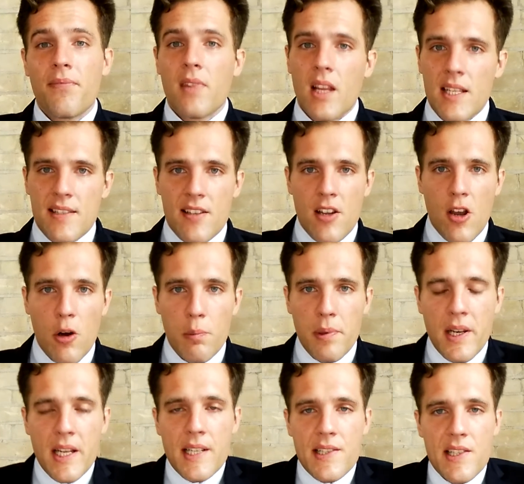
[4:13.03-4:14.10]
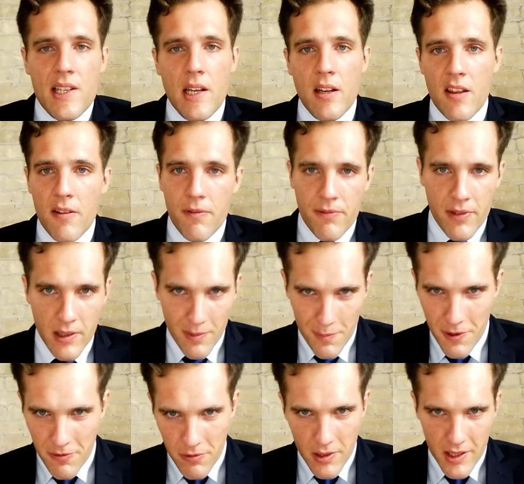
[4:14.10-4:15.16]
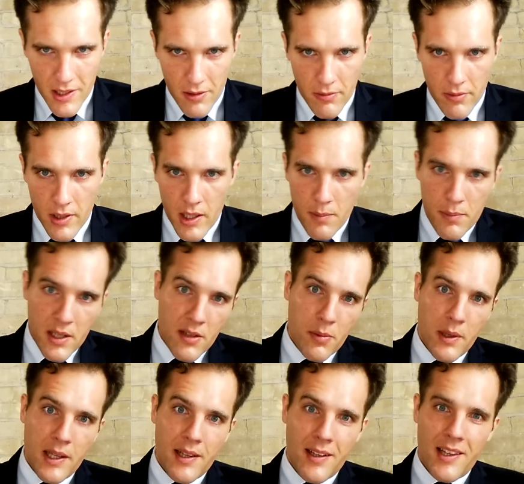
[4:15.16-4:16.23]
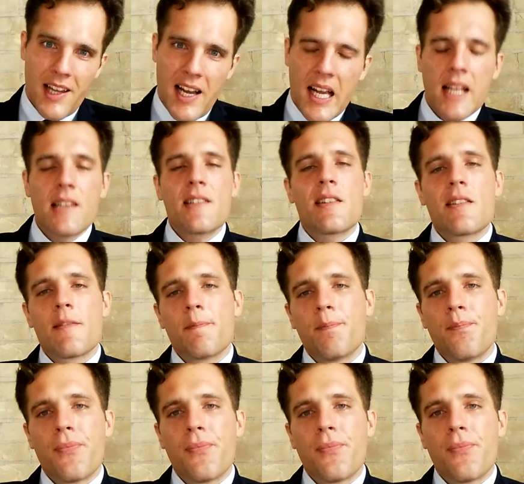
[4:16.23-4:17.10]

that's the opening scene of the film, if we're going to read between the lines,